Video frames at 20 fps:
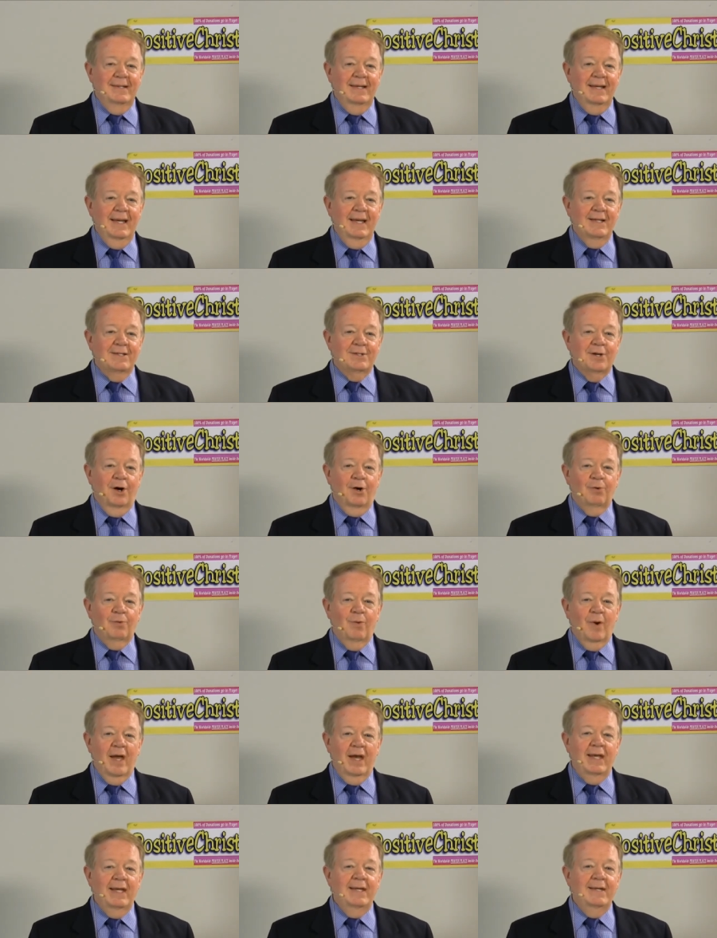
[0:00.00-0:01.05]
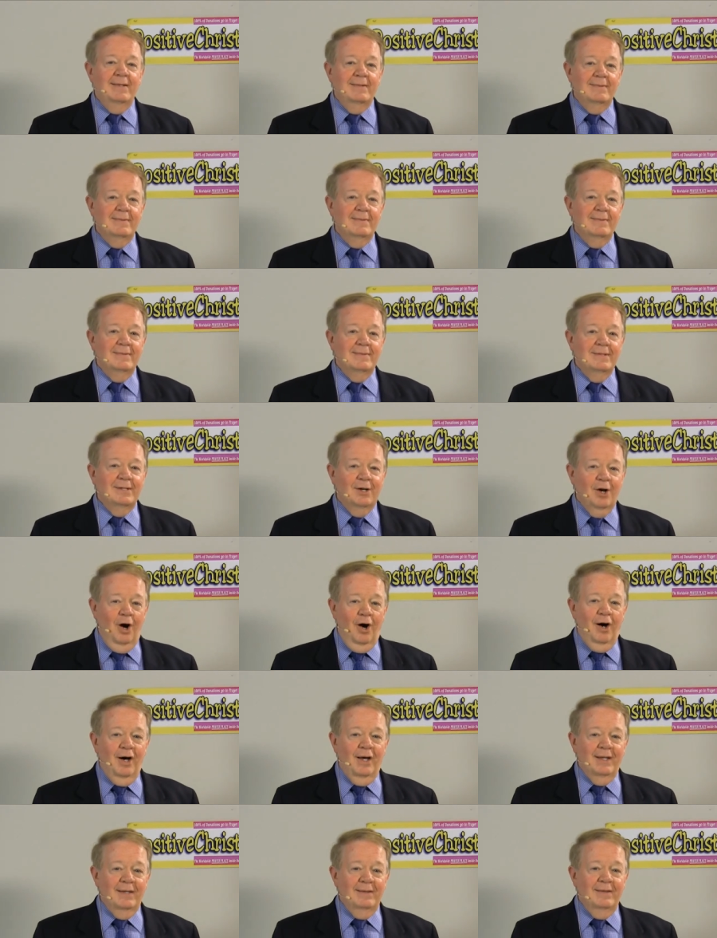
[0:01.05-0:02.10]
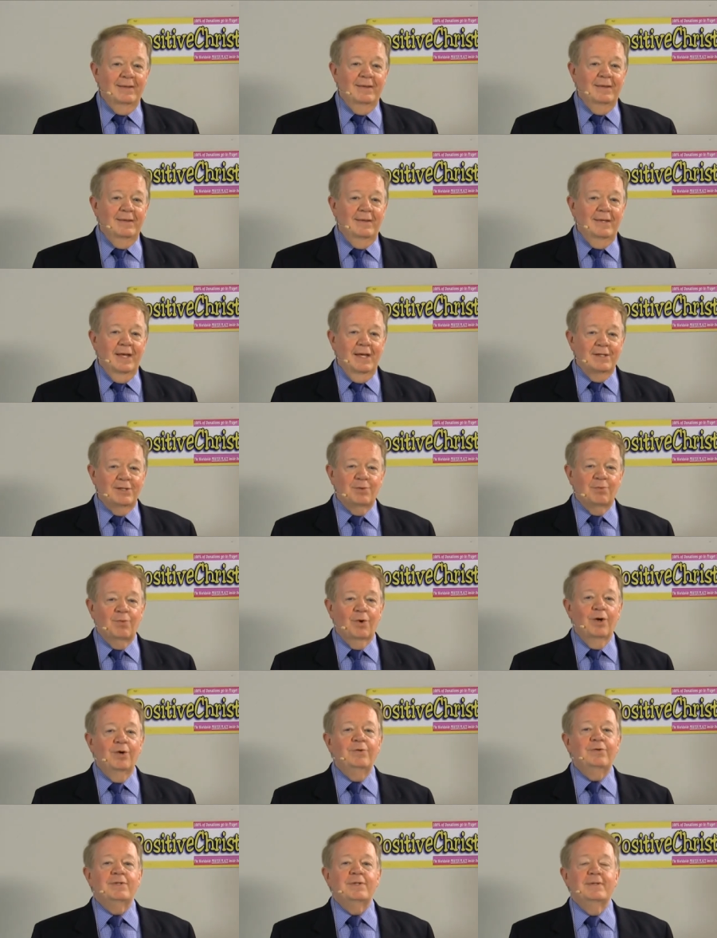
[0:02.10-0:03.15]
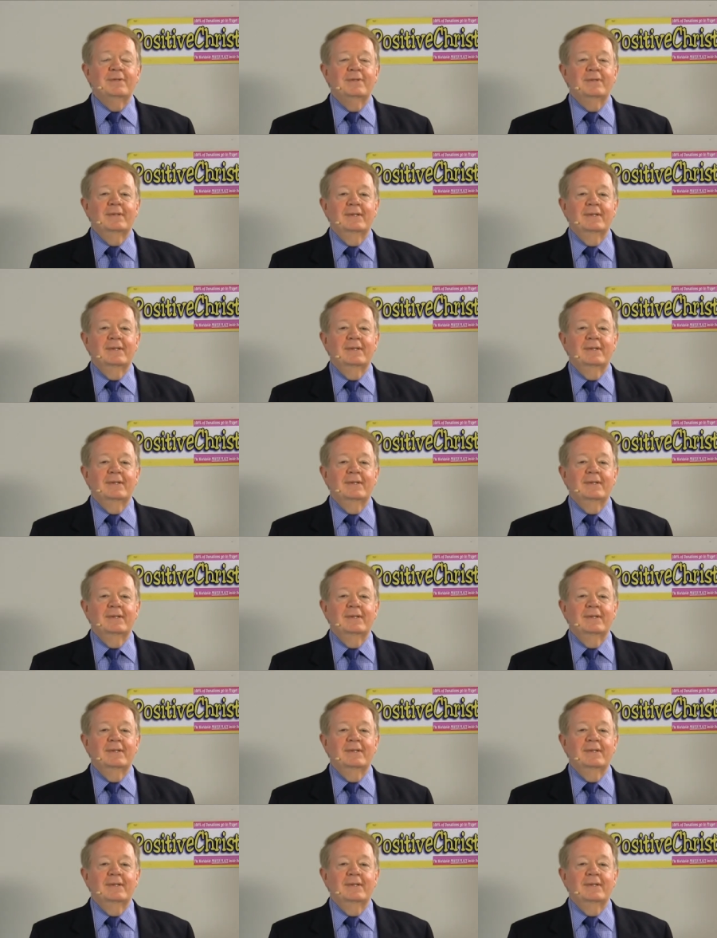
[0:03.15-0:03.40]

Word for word: He has already gone this route.